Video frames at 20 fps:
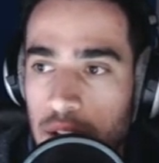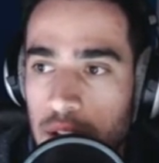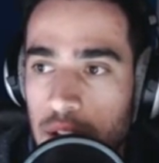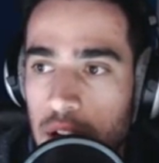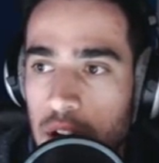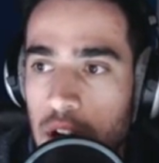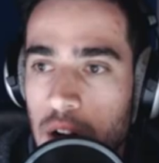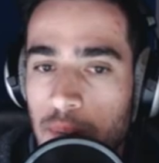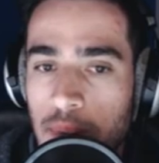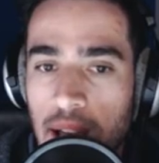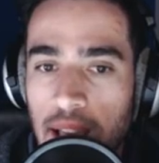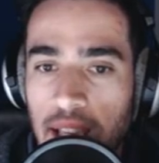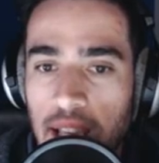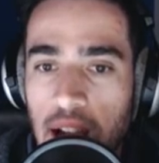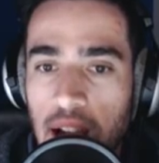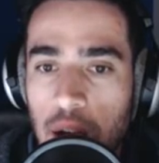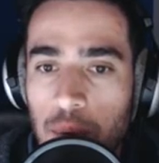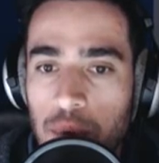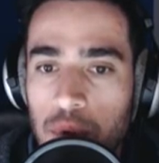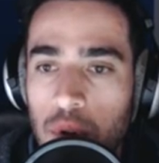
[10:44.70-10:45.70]
Oh my
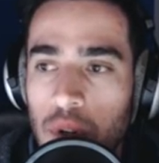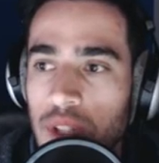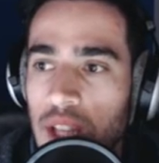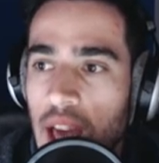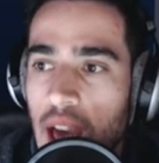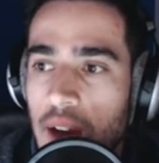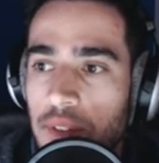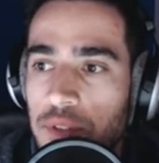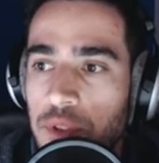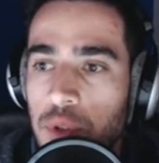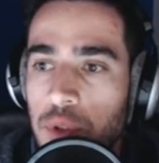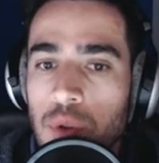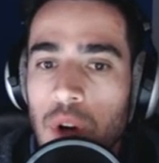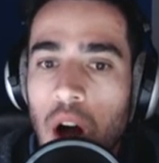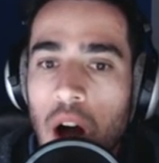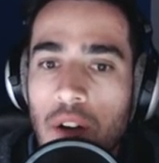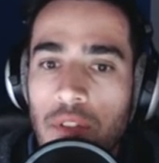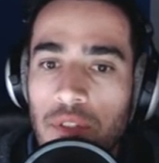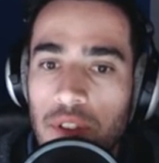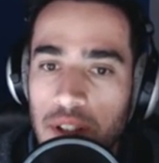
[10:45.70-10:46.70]
god, we only have two
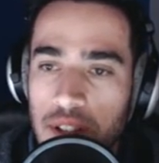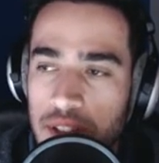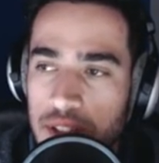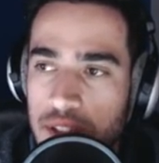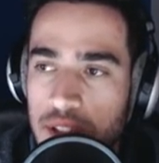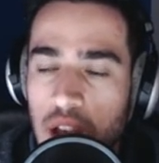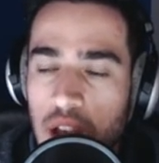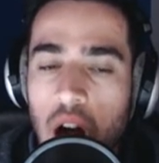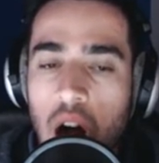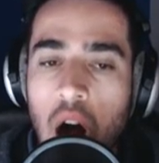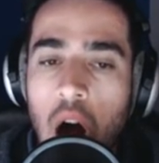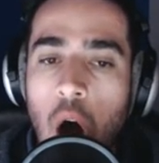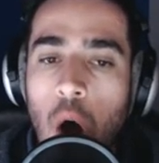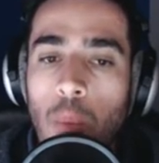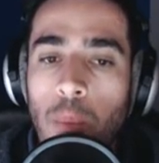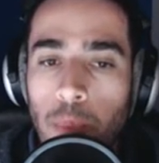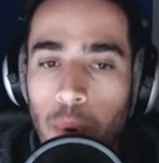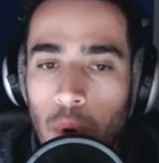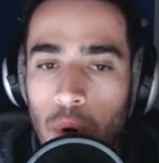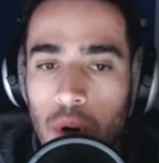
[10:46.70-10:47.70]
ovens.
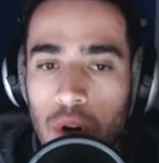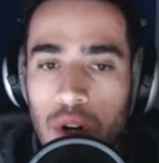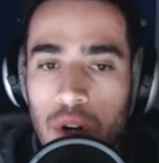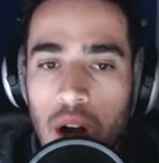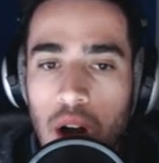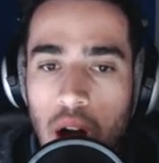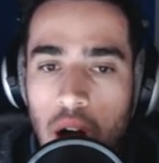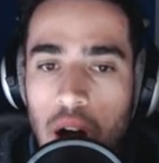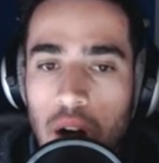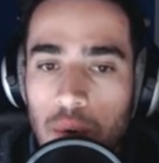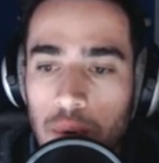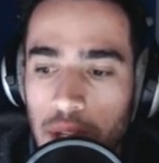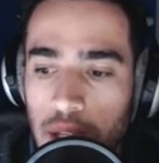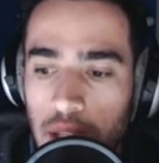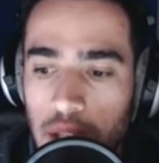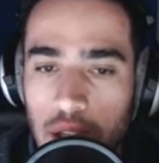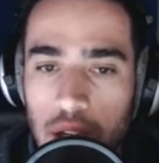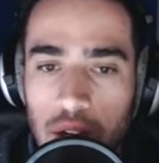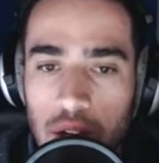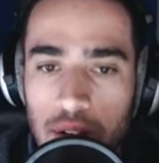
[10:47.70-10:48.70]
How poor are we
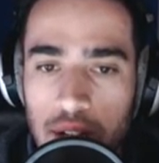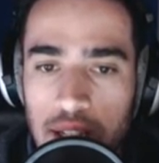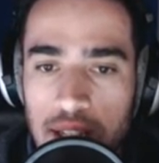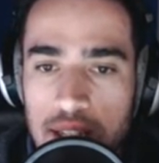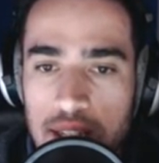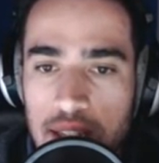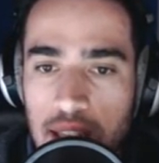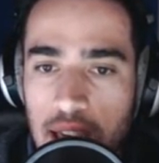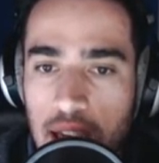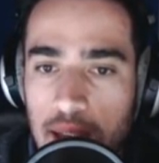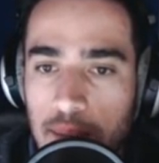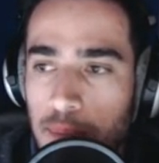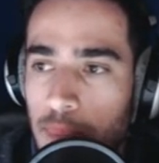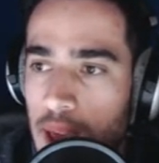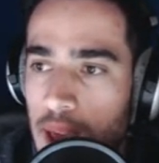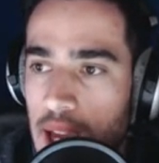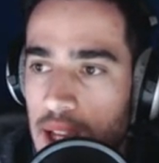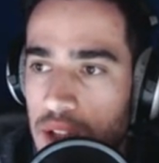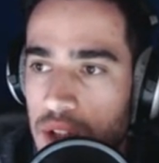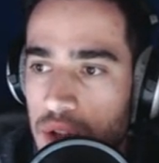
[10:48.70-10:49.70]
here in San
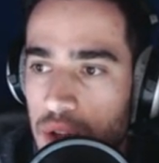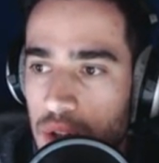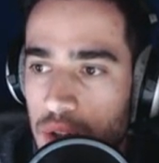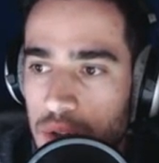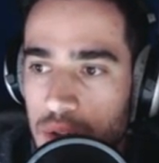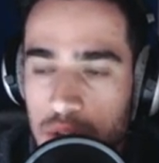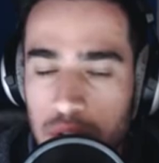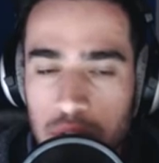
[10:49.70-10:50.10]
Pancho?